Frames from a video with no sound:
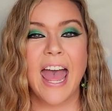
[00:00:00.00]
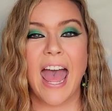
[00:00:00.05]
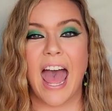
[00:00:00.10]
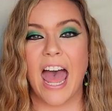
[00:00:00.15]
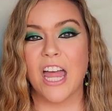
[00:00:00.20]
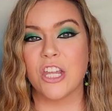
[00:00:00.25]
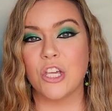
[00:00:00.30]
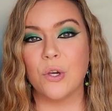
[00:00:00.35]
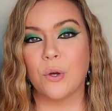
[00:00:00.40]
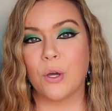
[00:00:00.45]

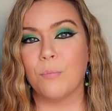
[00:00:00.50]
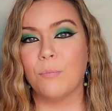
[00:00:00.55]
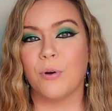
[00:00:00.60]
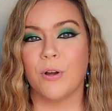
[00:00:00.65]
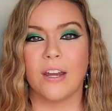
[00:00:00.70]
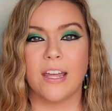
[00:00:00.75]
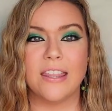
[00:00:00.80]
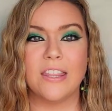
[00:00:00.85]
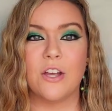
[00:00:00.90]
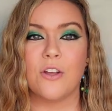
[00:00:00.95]
and you can
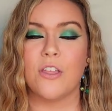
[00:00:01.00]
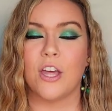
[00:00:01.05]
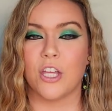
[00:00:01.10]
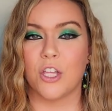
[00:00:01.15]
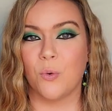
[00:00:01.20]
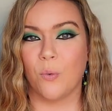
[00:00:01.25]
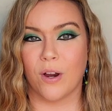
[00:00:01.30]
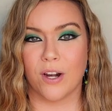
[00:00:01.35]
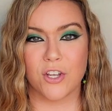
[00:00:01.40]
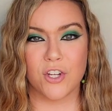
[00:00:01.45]
put in there that
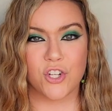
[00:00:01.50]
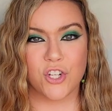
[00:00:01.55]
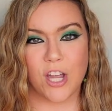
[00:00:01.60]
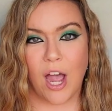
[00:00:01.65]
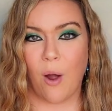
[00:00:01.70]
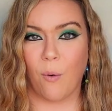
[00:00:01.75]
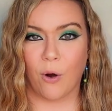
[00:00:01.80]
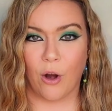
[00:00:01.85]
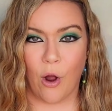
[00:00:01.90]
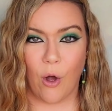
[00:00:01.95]
you want a
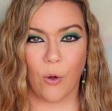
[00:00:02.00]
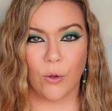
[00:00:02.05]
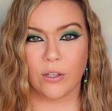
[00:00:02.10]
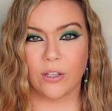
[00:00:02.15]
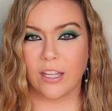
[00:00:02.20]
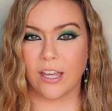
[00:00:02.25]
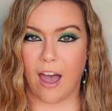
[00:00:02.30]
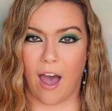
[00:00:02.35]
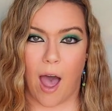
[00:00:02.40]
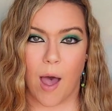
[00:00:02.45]
shower
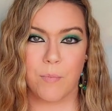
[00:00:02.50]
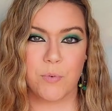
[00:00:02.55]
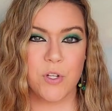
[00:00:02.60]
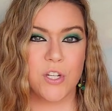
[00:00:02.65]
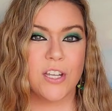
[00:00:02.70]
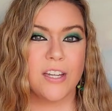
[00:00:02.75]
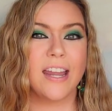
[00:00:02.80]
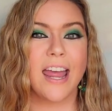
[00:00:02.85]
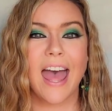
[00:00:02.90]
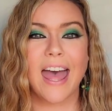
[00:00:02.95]
only
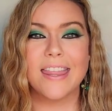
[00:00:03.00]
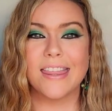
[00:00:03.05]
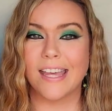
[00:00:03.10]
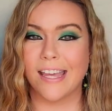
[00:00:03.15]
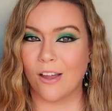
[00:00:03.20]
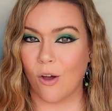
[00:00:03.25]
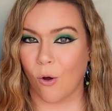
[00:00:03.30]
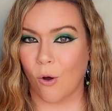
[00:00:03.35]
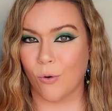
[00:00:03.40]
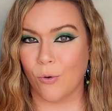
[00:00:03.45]
option, and
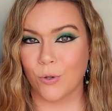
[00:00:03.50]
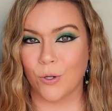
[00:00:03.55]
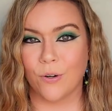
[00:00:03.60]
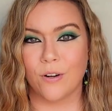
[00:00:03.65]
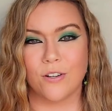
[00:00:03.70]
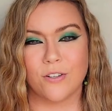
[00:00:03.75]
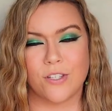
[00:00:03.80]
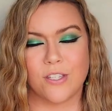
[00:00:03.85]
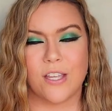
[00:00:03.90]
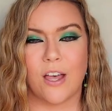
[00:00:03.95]
the owner
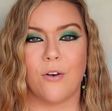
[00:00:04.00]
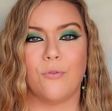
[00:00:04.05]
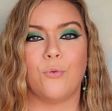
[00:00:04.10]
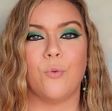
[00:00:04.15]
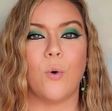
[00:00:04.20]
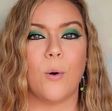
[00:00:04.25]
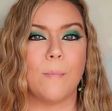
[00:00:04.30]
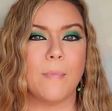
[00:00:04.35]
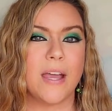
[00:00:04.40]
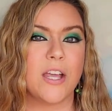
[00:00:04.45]
herself
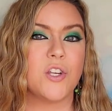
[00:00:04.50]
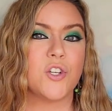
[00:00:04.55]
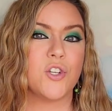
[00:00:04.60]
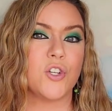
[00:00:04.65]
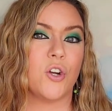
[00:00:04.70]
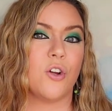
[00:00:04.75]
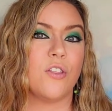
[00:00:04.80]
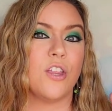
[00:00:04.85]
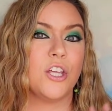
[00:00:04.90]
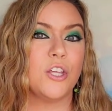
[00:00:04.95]
will make
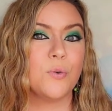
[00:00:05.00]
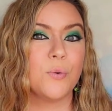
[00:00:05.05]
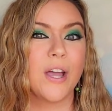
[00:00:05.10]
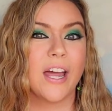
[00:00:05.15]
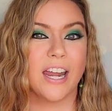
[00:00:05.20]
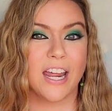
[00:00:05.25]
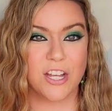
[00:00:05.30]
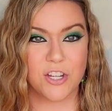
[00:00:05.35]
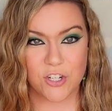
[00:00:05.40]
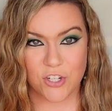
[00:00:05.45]
sure that you
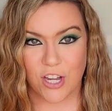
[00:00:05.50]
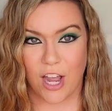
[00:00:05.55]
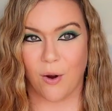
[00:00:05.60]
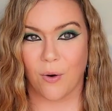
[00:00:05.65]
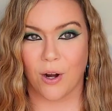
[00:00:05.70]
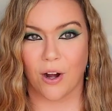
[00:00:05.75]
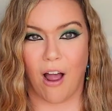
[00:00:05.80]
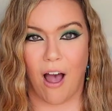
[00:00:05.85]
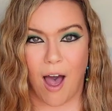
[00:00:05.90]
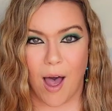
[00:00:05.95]
get a
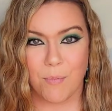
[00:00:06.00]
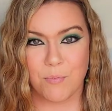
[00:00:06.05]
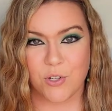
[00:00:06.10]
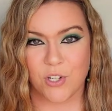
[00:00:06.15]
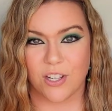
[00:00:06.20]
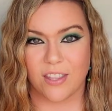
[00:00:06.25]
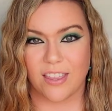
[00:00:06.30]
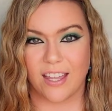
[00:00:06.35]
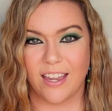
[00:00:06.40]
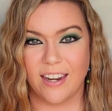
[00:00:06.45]
shower
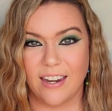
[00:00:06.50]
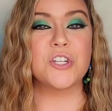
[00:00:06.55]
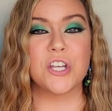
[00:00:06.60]
option then.